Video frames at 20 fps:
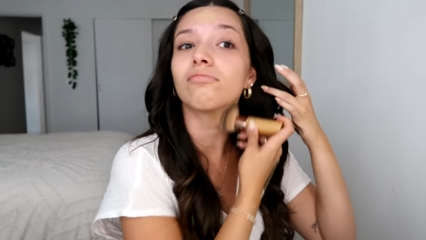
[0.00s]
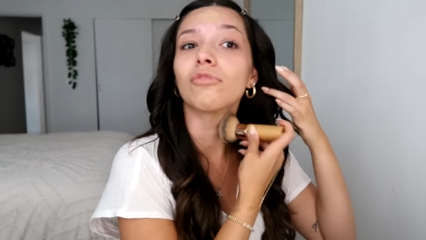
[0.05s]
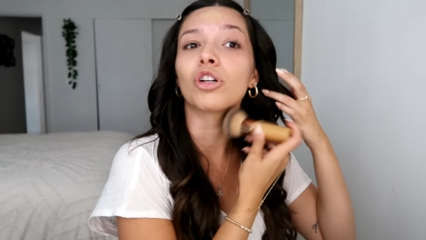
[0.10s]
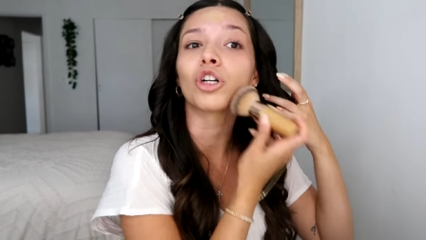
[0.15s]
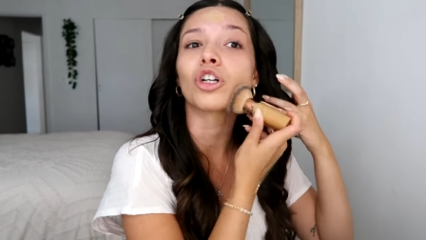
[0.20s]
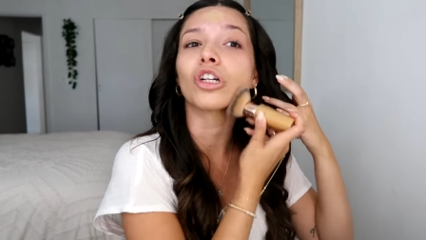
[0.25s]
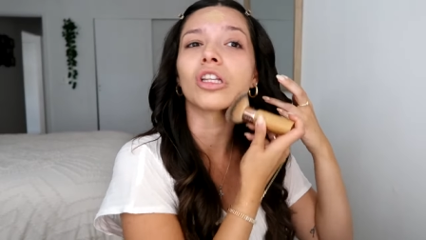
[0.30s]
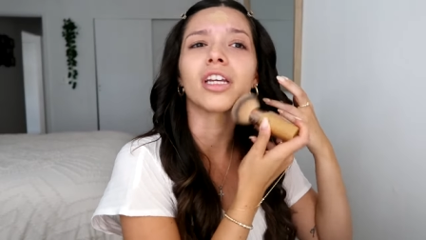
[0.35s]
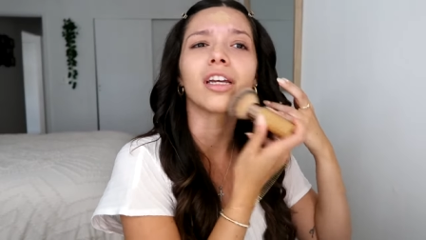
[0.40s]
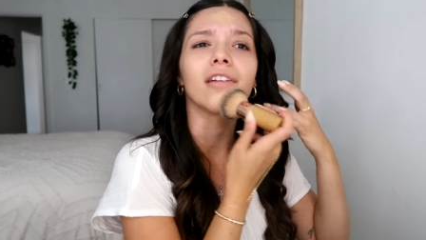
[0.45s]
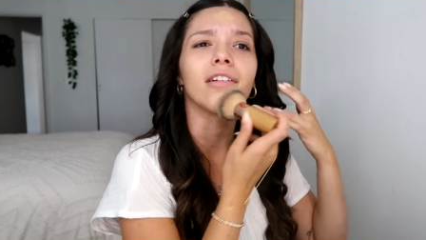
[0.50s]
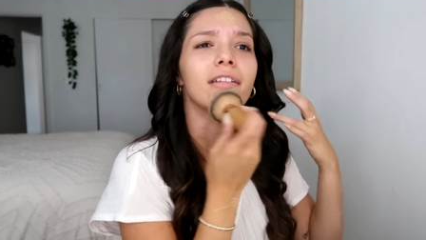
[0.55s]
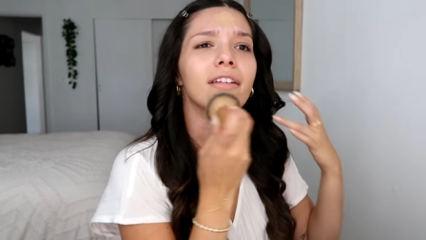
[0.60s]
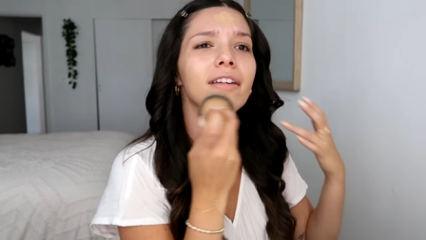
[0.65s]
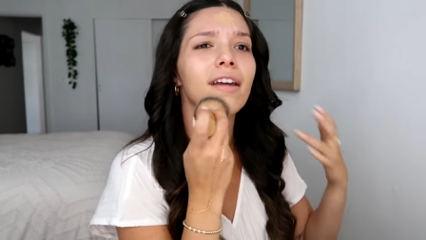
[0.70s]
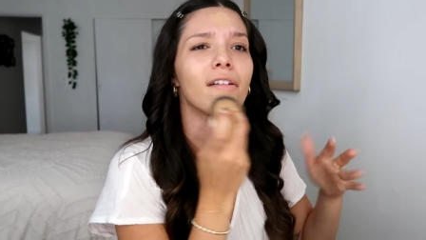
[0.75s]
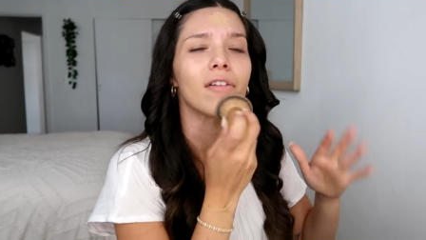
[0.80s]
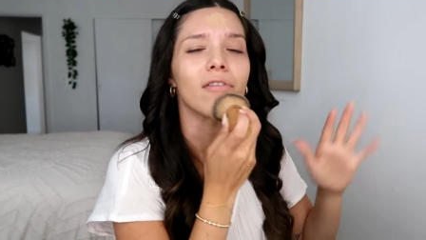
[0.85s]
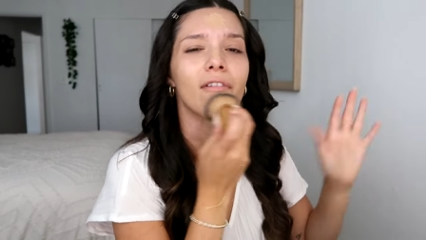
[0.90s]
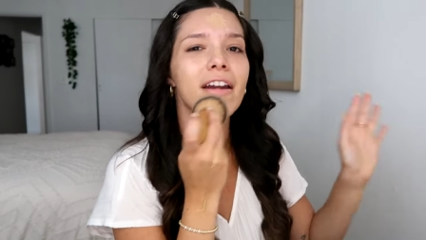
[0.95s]
early
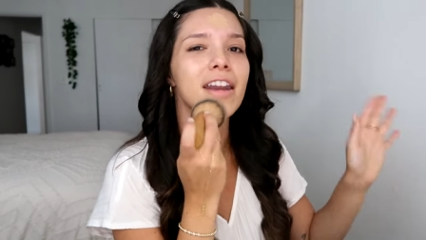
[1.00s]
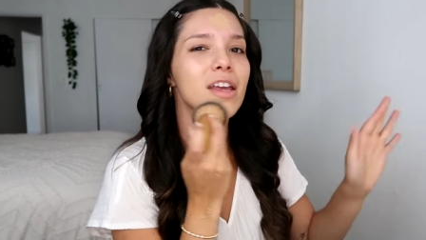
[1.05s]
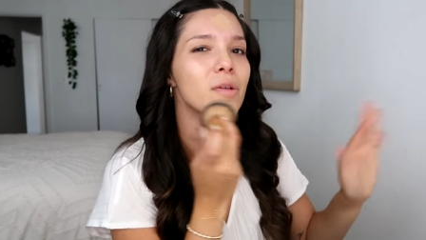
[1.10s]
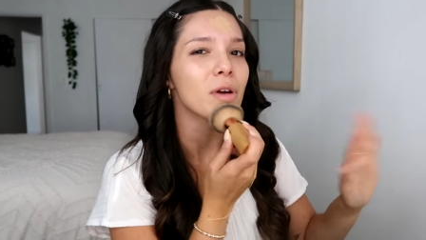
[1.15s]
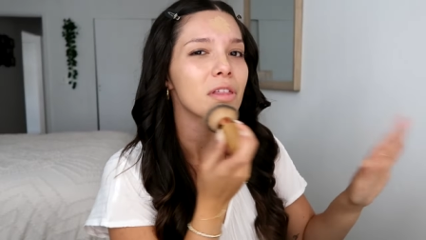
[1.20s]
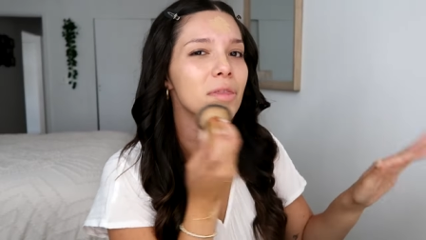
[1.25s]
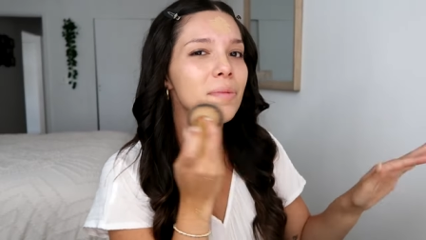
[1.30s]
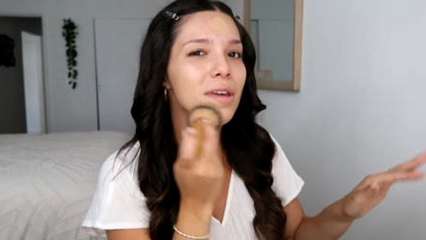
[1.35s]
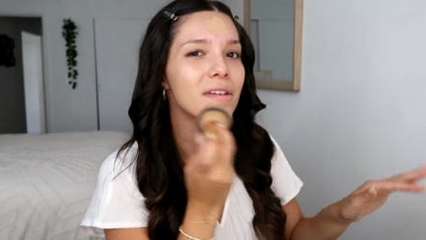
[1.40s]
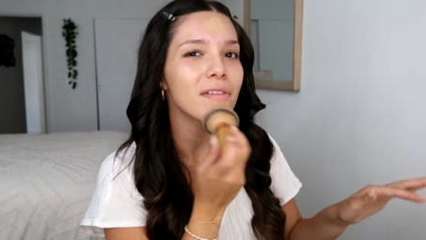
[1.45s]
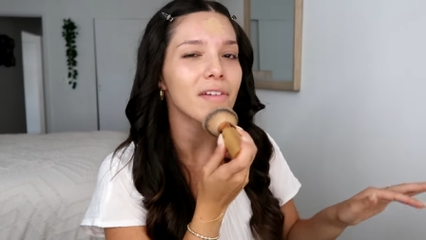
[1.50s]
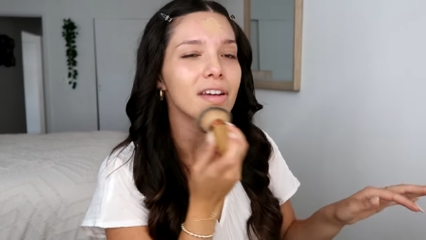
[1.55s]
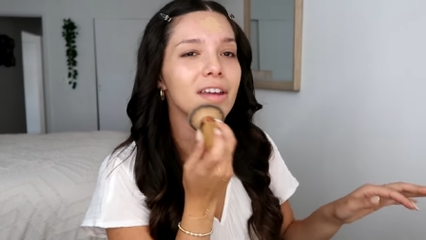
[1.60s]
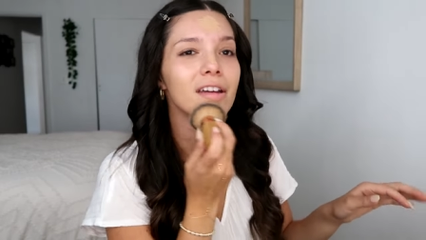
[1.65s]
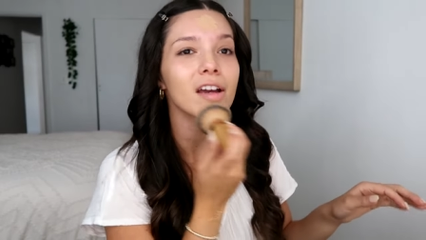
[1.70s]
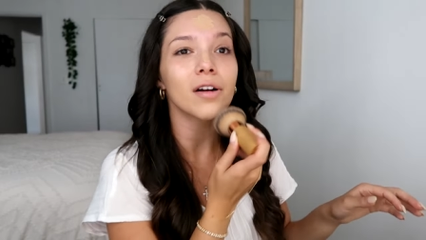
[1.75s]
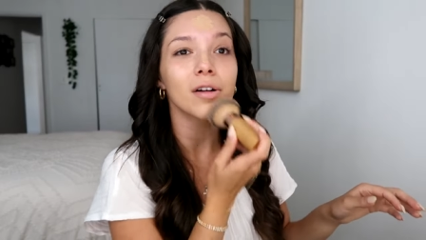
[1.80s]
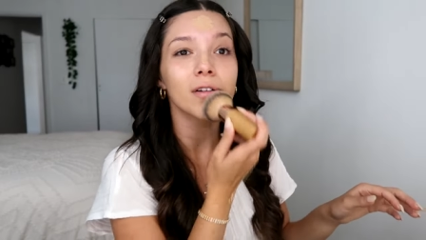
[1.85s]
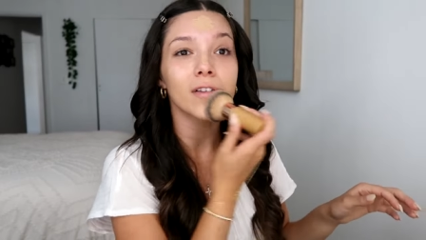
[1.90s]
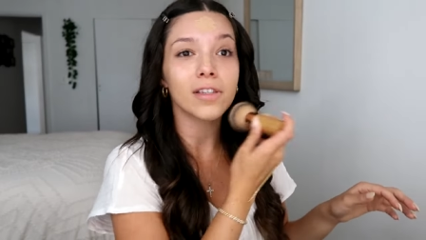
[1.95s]
Get Ready With Me
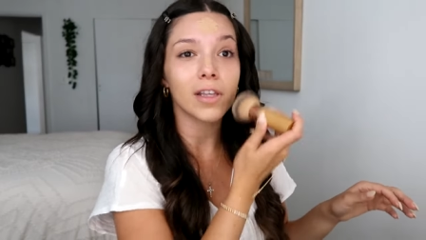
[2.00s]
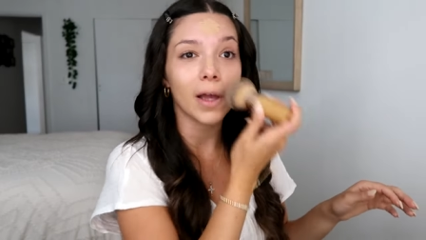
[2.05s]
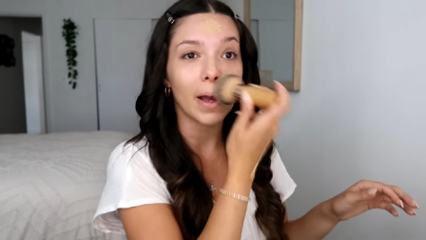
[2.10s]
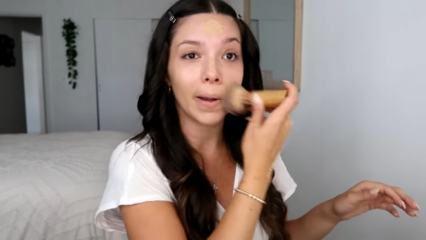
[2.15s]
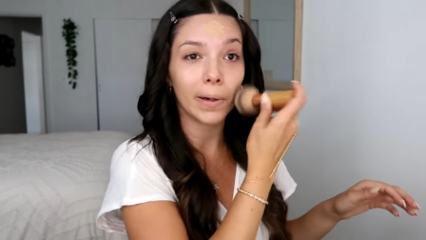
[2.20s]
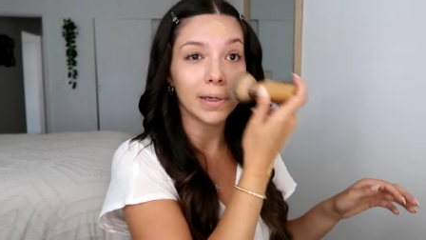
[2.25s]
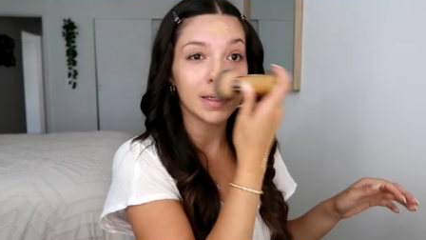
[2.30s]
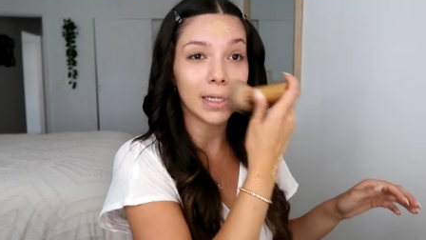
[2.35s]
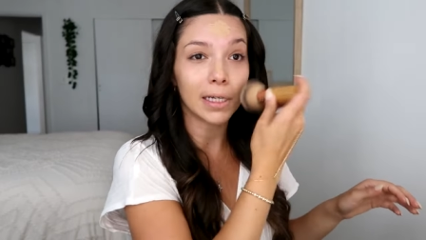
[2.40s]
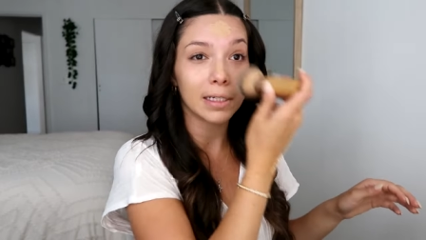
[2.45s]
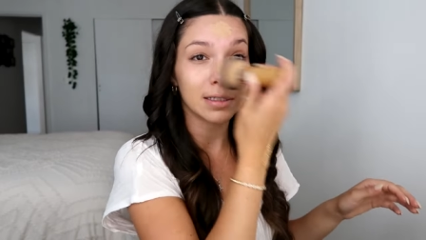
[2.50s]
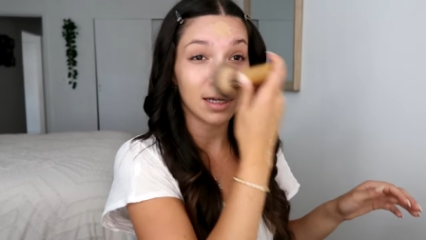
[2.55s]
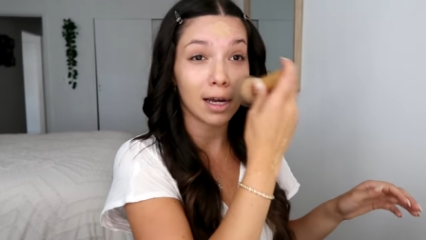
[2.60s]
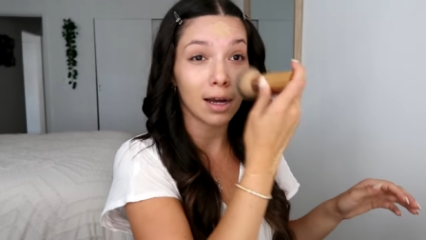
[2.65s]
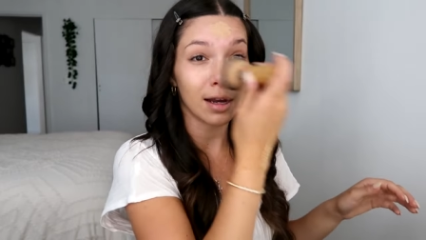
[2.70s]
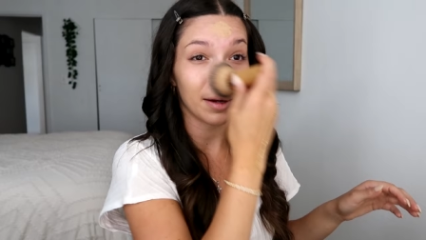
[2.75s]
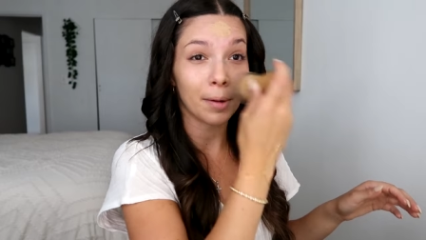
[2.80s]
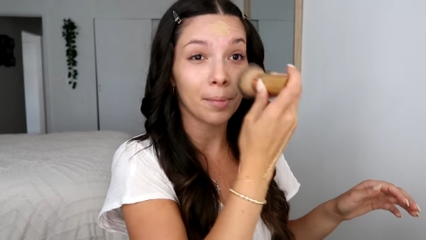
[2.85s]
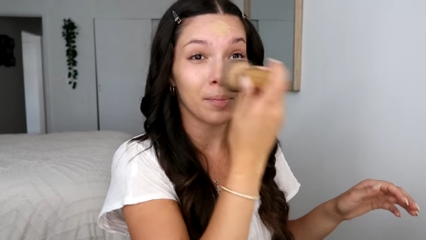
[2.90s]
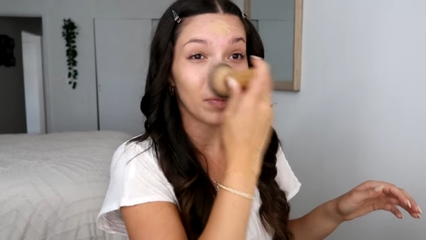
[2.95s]
videos on
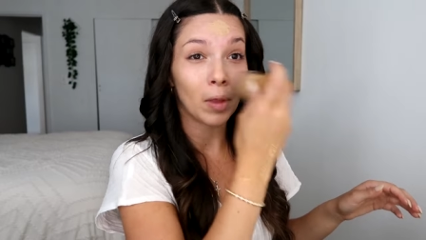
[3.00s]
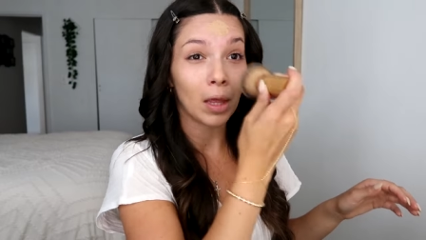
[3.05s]
TikTok.